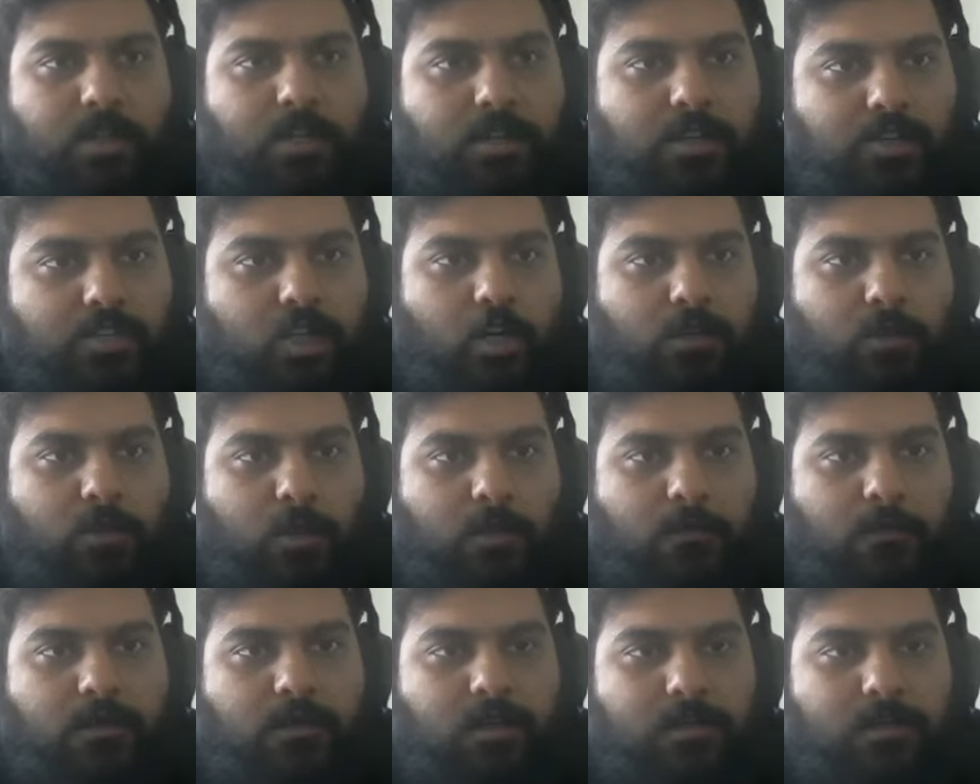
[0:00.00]
job
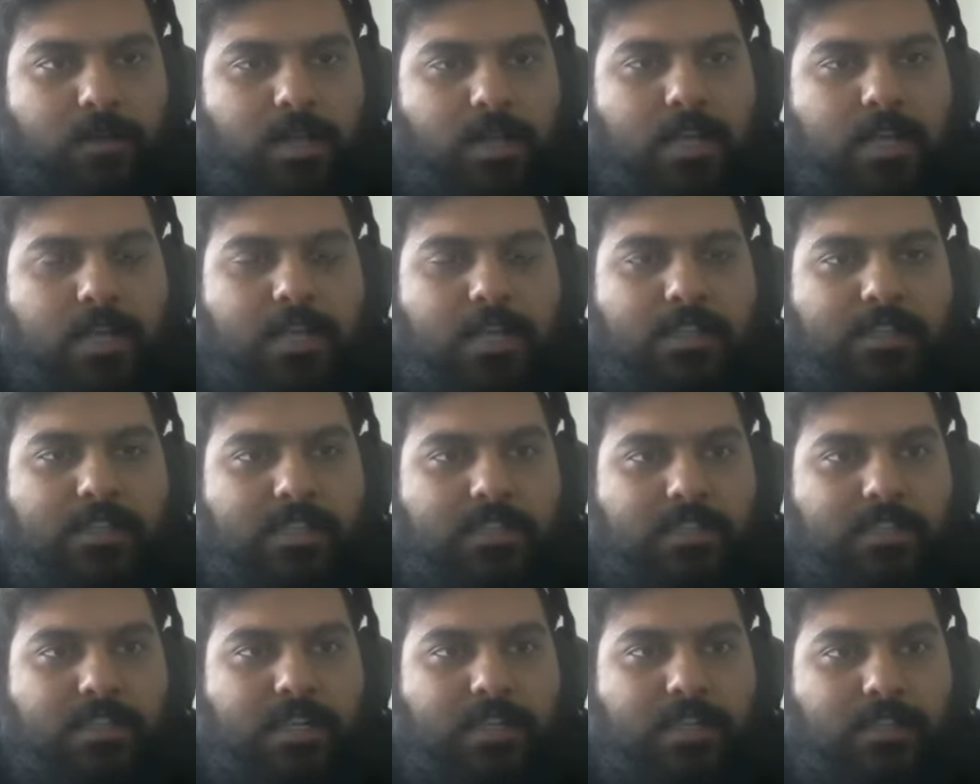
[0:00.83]
offer.
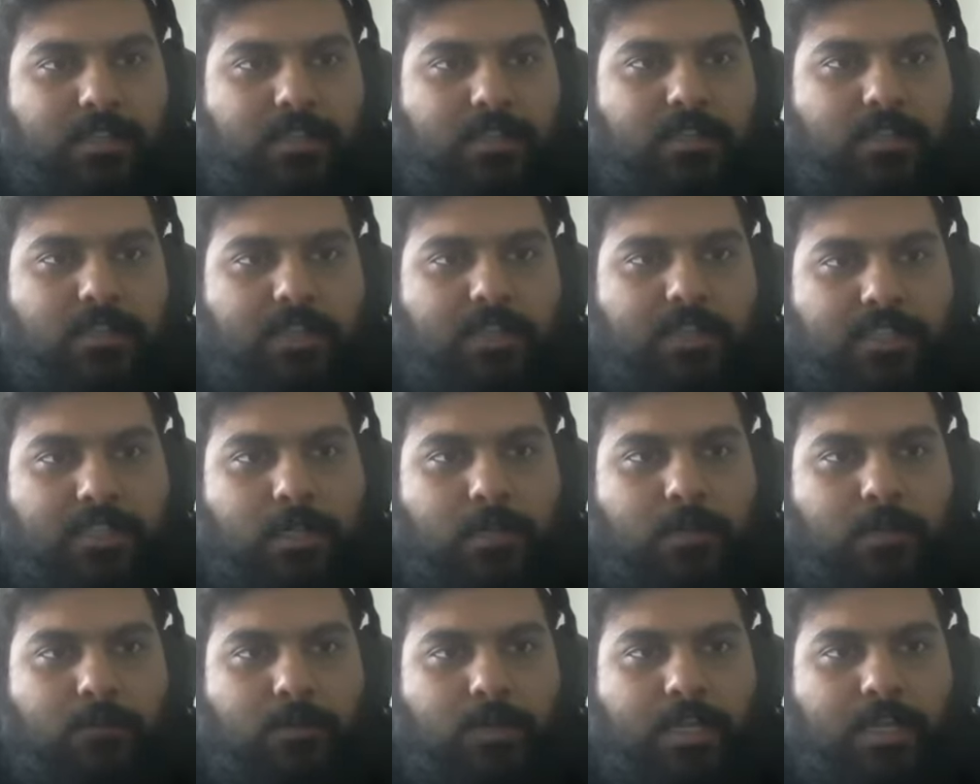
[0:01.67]
There's another
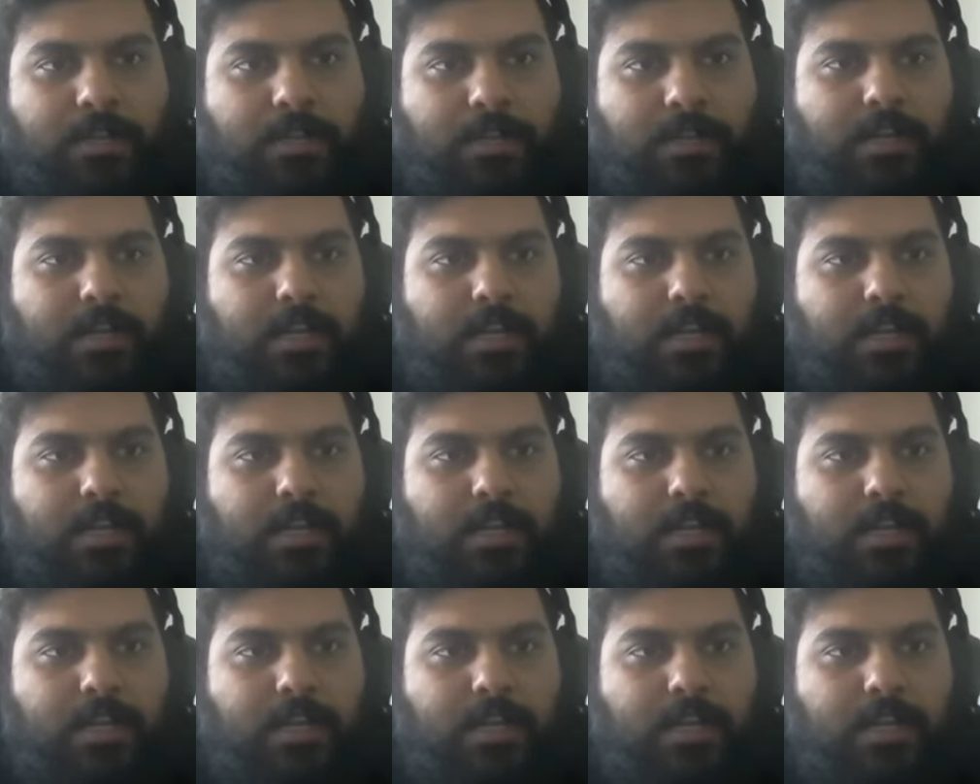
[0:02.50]
discount for that.